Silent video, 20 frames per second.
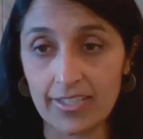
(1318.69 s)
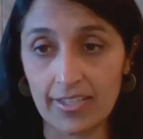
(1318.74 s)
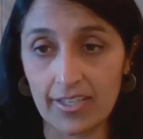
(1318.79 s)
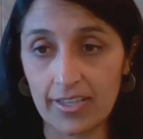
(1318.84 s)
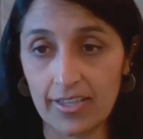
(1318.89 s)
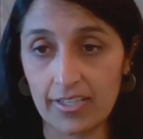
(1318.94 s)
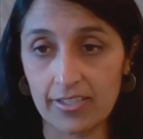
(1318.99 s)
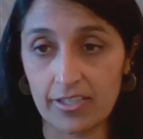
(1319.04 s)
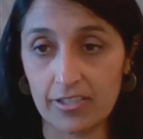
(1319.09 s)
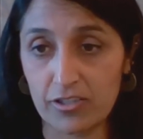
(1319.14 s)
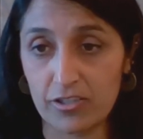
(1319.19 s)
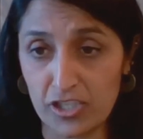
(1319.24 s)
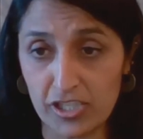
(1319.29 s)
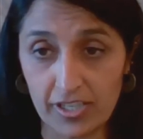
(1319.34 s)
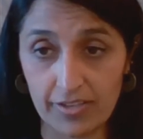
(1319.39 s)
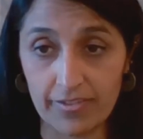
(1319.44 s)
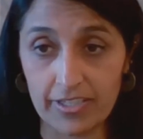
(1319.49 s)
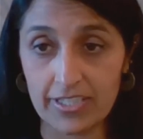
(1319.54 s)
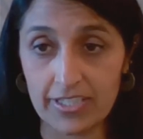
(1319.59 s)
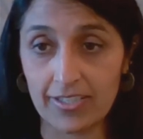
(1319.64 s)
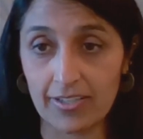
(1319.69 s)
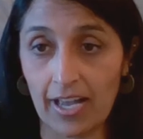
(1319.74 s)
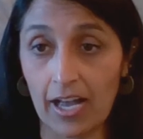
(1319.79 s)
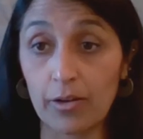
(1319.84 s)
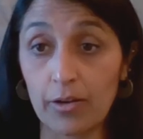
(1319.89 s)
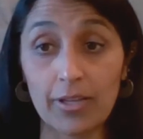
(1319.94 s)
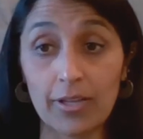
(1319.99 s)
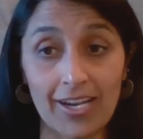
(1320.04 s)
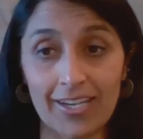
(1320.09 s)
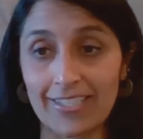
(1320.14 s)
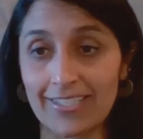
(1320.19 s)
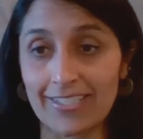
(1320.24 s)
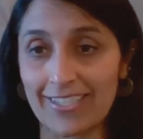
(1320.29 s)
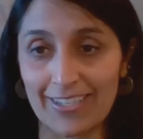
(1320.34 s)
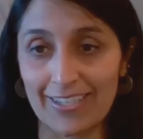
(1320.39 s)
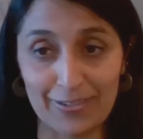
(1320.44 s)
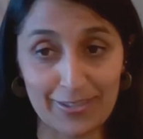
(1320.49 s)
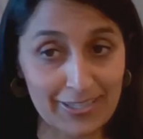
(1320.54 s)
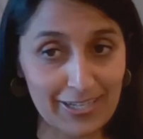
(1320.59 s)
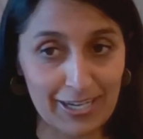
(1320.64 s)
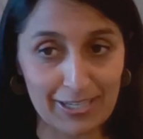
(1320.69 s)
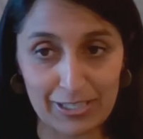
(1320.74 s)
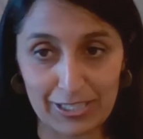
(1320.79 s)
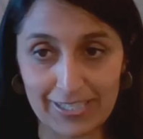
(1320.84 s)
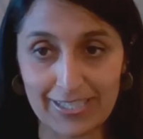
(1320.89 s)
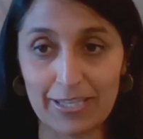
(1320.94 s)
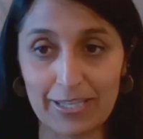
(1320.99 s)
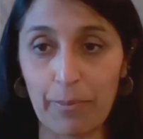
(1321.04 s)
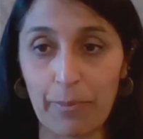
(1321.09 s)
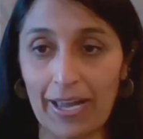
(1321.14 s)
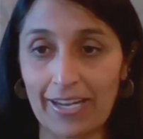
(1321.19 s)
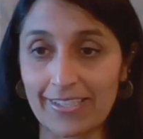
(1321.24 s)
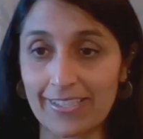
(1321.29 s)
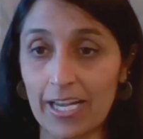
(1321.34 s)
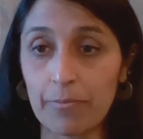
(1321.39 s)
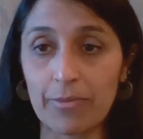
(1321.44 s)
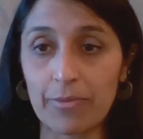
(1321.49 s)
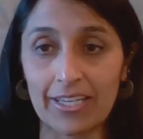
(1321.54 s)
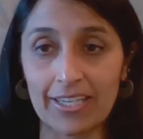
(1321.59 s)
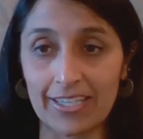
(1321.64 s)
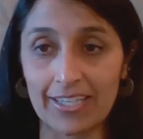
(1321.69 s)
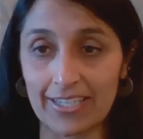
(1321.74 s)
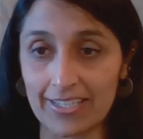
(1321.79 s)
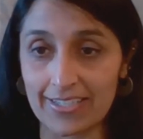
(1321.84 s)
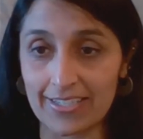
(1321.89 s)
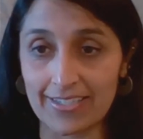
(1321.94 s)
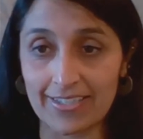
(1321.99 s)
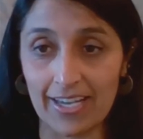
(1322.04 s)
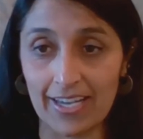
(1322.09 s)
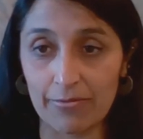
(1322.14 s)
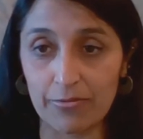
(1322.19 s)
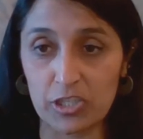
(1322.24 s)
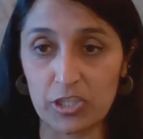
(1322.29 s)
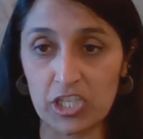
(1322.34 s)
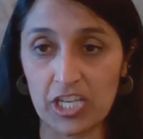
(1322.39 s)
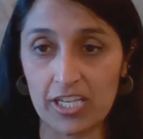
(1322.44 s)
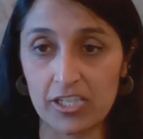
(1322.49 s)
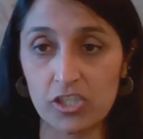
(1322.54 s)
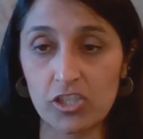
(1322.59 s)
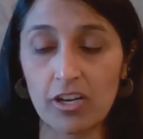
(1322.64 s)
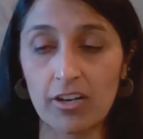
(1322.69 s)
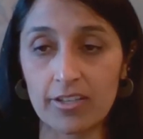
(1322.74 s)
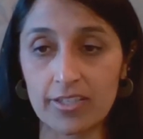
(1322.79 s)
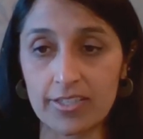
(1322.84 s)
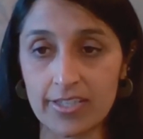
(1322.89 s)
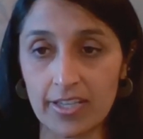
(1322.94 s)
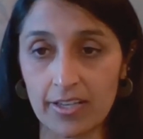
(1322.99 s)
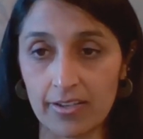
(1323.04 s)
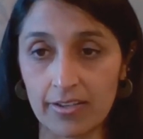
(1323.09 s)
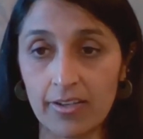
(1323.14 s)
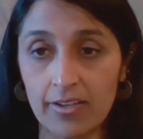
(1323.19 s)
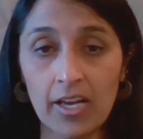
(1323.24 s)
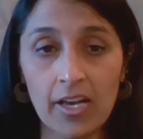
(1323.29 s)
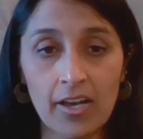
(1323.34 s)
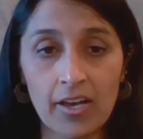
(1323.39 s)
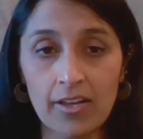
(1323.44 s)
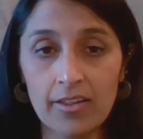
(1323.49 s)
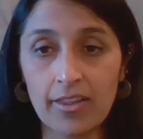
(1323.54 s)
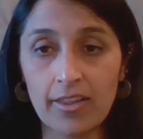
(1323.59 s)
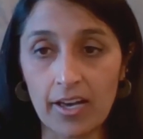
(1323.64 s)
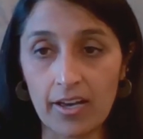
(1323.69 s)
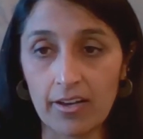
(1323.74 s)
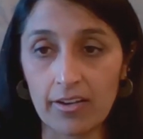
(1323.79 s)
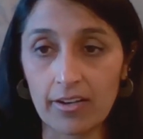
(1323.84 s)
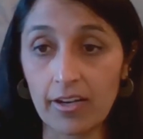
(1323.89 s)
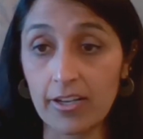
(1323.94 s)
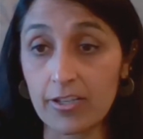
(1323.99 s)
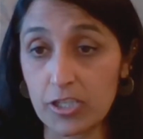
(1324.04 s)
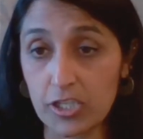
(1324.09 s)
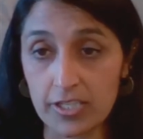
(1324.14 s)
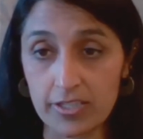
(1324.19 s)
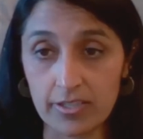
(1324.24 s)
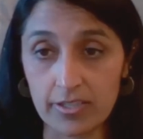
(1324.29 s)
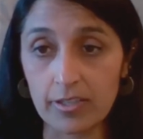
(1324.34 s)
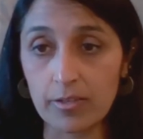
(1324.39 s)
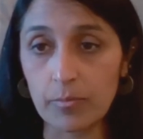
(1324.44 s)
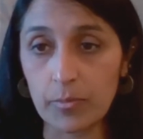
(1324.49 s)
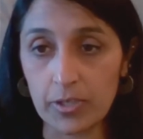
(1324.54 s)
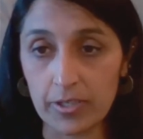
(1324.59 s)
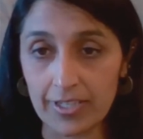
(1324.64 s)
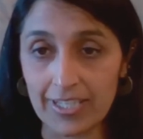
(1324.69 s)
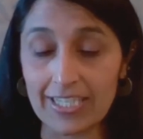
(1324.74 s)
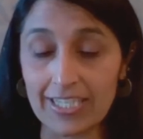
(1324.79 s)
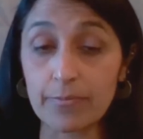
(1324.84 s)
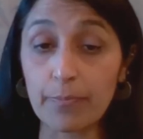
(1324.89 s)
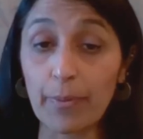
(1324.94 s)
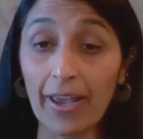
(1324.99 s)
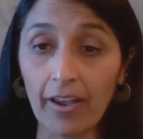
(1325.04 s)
And I think Dr. Chavez outlined, you know, it's not just the pandemic, it is the everyday shocks that countries and communities